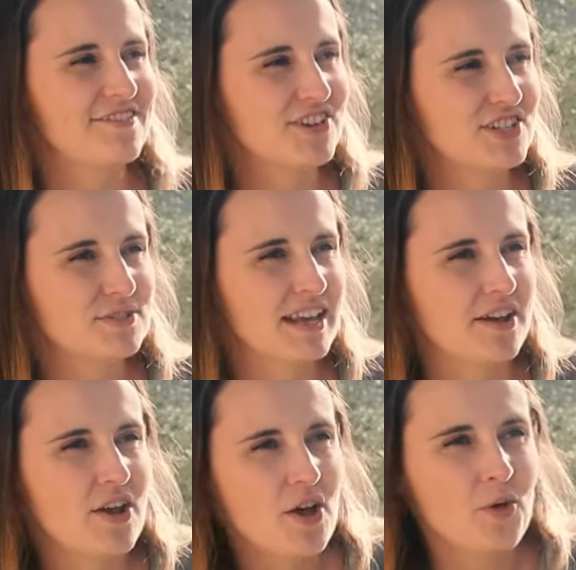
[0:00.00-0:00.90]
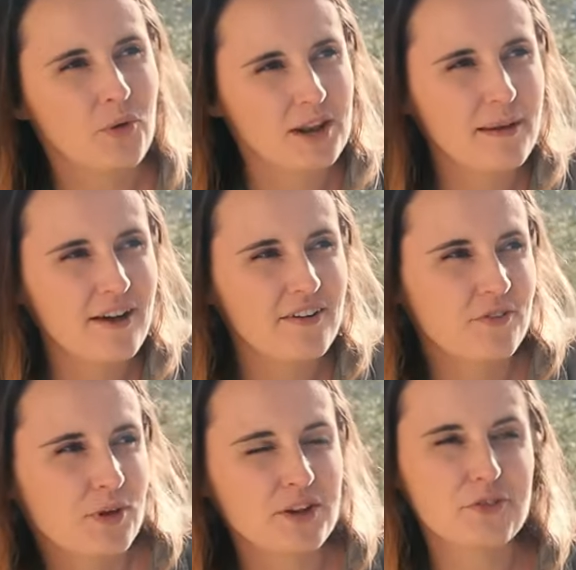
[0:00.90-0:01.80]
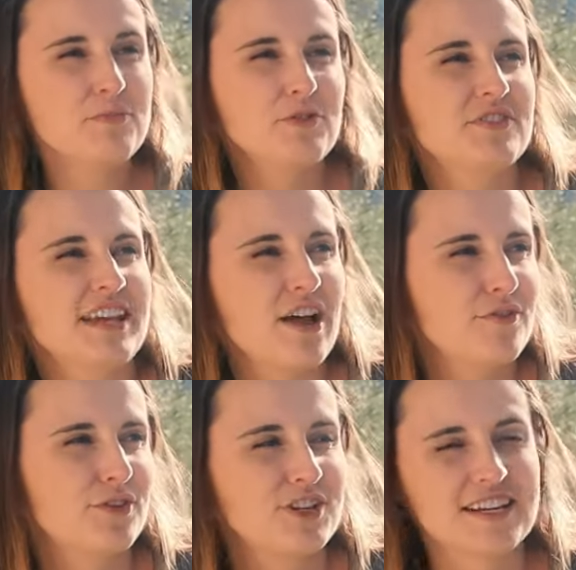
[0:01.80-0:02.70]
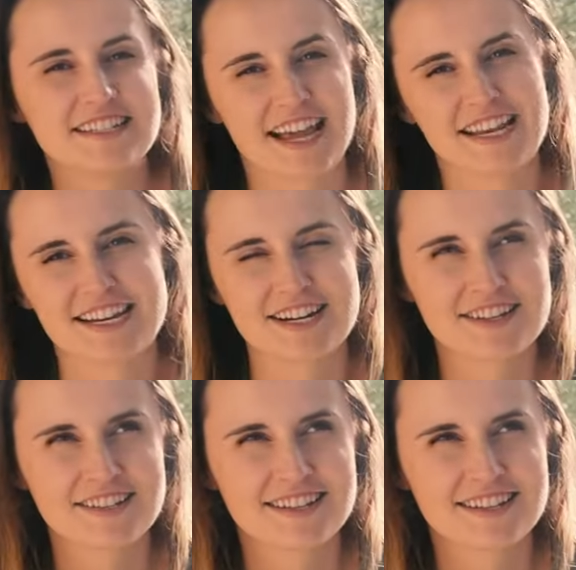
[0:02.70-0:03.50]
first it was like, what about, what if we move to California in 10 years?